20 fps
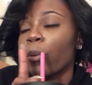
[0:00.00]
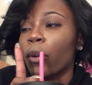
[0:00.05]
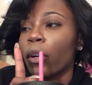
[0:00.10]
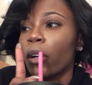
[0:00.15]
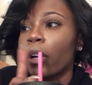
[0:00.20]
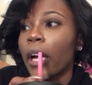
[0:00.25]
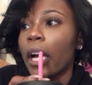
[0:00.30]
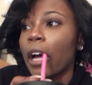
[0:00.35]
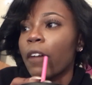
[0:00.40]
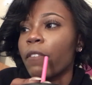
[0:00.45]
Well,
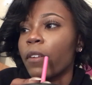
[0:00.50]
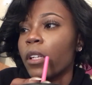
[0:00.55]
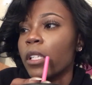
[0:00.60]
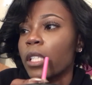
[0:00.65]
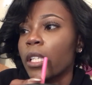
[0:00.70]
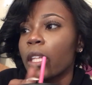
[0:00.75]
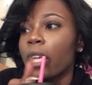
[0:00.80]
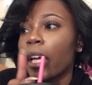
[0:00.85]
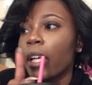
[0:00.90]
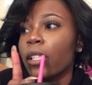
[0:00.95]
I got footage
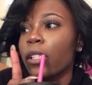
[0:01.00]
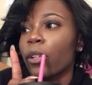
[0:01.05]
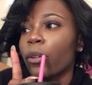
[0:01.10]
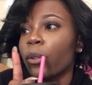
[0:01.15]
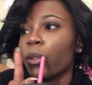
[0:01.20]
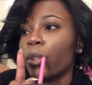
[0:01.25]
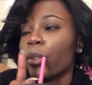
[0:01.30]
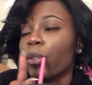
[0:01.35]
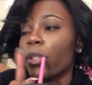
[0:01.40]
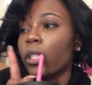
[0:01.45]
of that, so
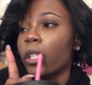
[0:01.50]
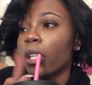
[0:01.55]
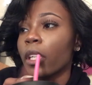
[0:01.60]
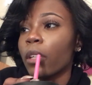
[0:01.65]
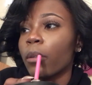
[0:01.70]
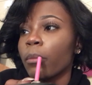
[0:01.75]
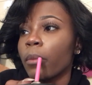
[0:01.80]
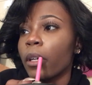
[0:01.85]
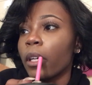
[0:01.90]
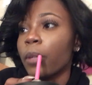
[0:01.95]
you'll see
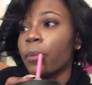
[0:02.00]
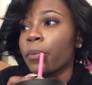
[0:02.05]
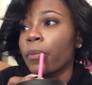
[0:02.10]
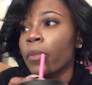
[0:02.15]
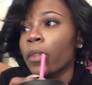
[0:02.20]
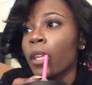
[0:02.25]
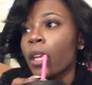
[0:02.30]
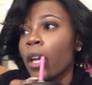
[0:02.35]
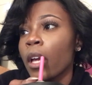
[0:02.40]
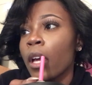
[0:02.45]
it, but
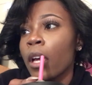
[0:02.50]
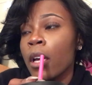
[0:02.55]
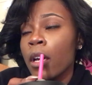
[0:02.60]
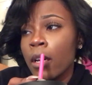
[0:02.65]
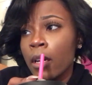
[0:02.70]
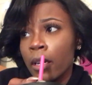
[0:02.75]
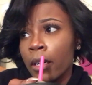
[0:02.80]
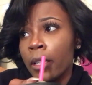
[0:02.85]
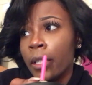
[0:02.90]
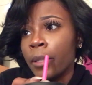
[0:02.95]

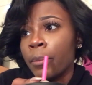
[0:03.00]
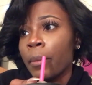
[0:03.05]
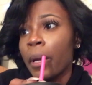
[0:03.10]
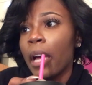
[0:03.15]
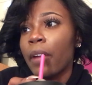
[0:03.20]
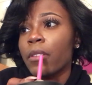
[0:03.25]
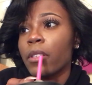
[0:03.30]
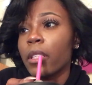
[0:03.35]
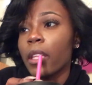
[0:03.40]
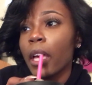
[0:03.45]

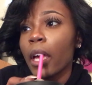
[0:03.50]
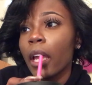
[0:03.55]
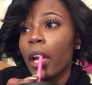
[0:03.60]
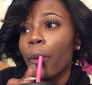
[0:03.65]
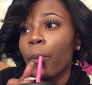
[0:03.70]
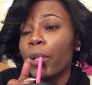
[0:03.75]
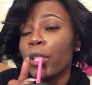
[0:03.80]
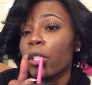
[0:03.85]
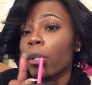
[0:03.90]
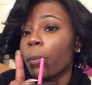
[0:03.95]
after that I
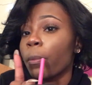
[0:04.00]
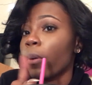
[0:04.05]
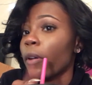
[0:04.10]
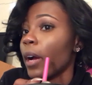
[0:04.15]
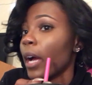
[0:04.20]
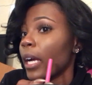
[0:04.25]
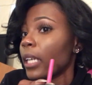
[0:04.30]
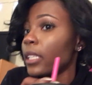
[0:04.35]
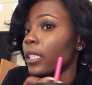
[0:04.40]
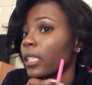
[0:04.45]
went to
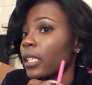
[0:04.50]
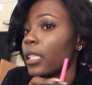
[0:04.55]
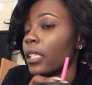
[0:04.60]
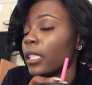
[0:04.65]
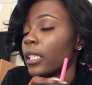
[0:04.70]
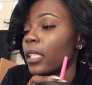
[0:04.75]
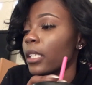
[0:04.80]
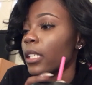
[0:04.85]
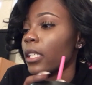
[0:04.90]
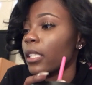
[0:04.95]

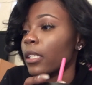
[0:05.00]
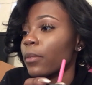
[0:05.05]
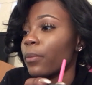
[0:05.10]
practice,